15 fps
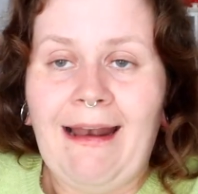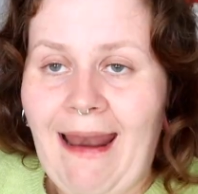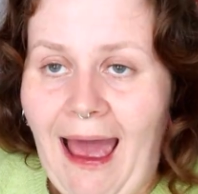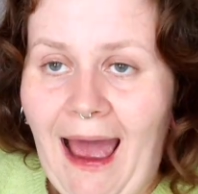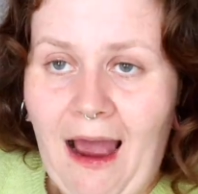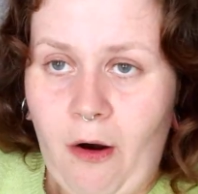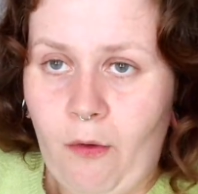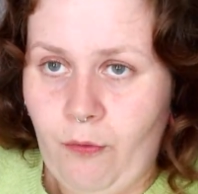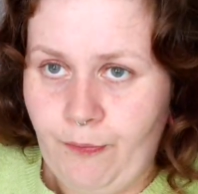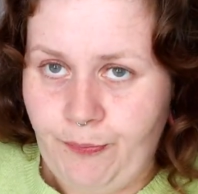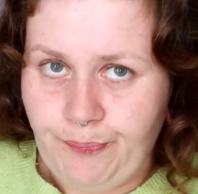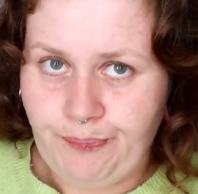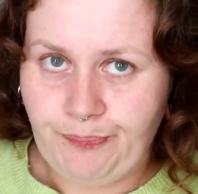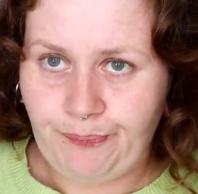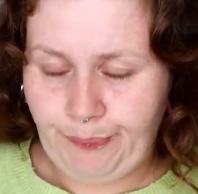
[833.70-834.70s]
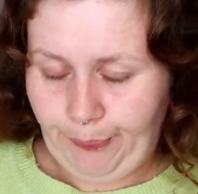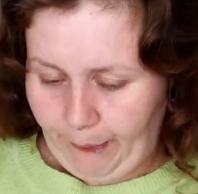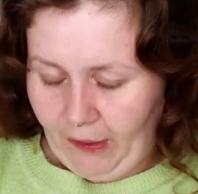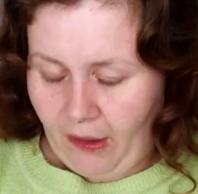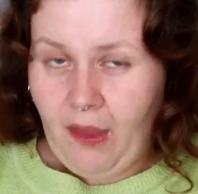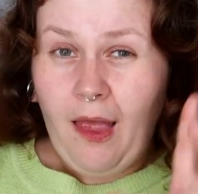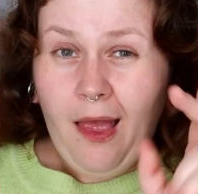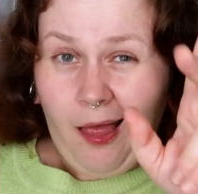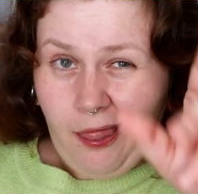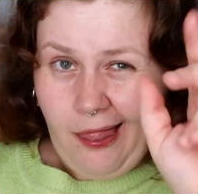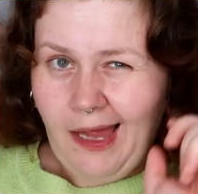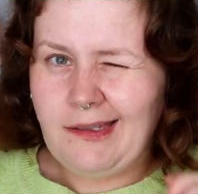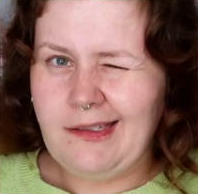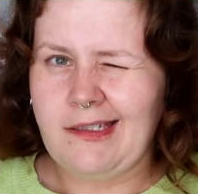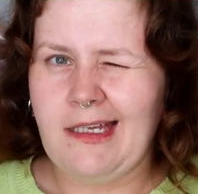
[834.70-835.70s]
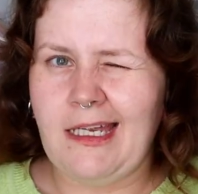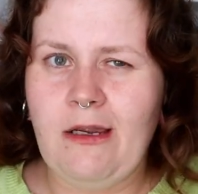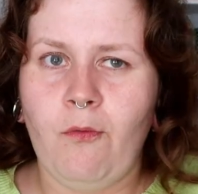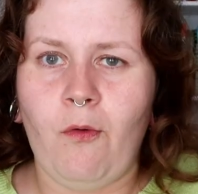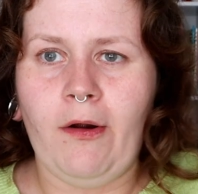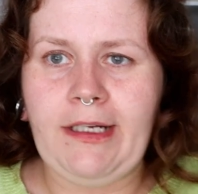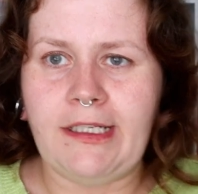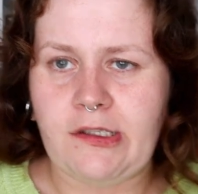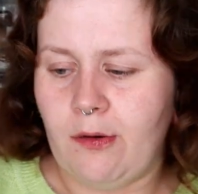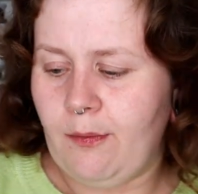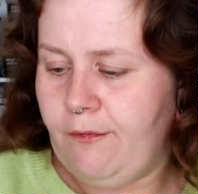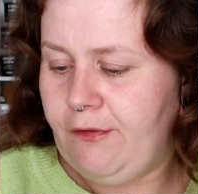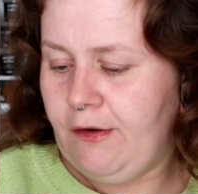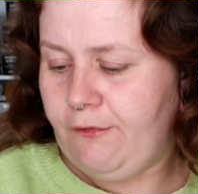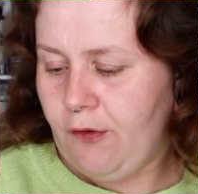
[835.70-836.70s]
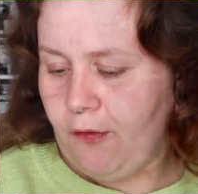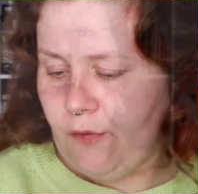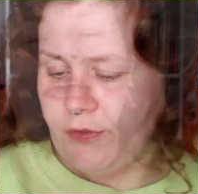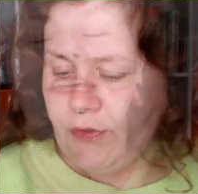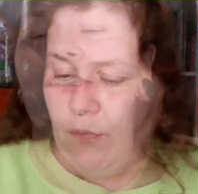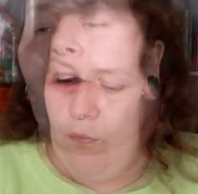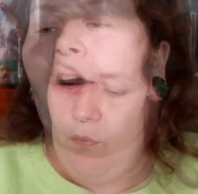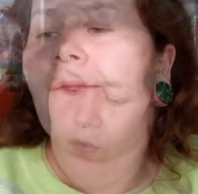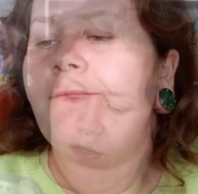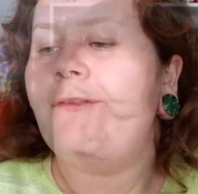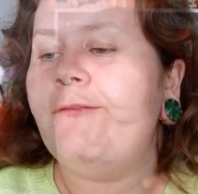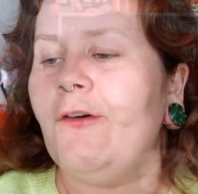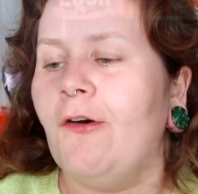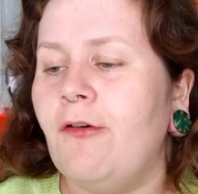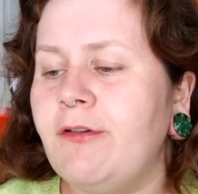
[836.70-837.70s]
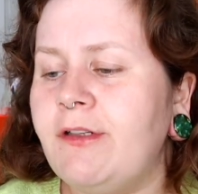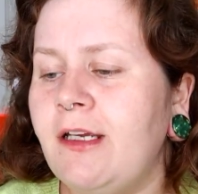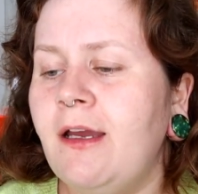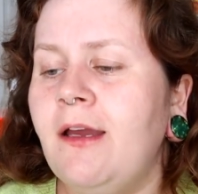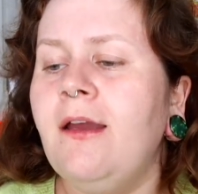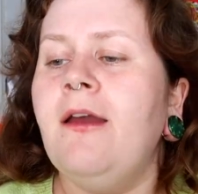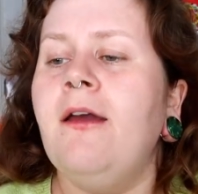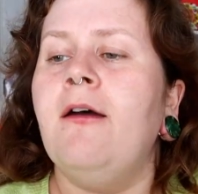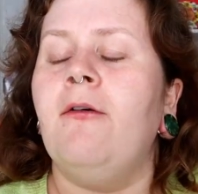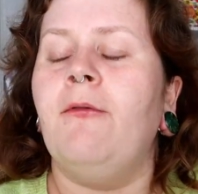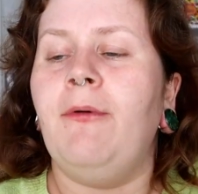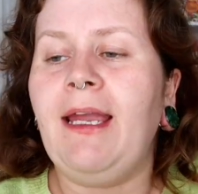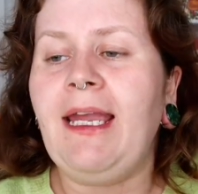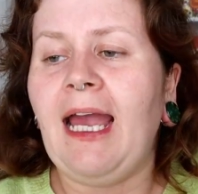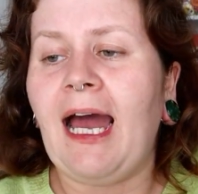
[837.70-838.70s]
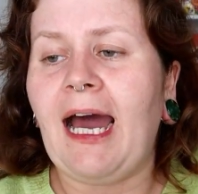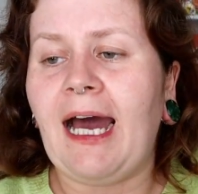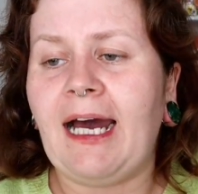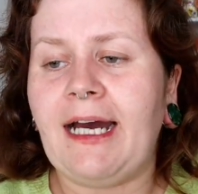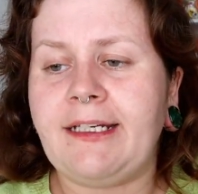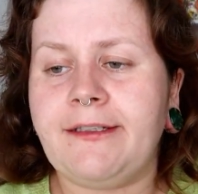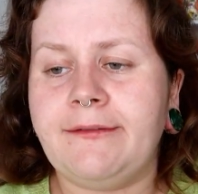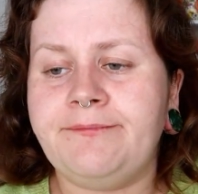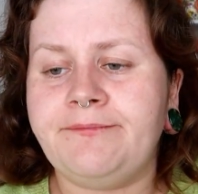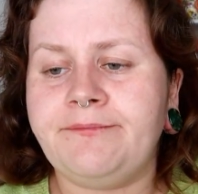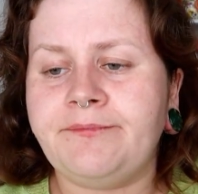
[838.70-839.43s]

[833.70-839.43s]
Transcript: Now, Let's see what is up for vote. Up for vote, we had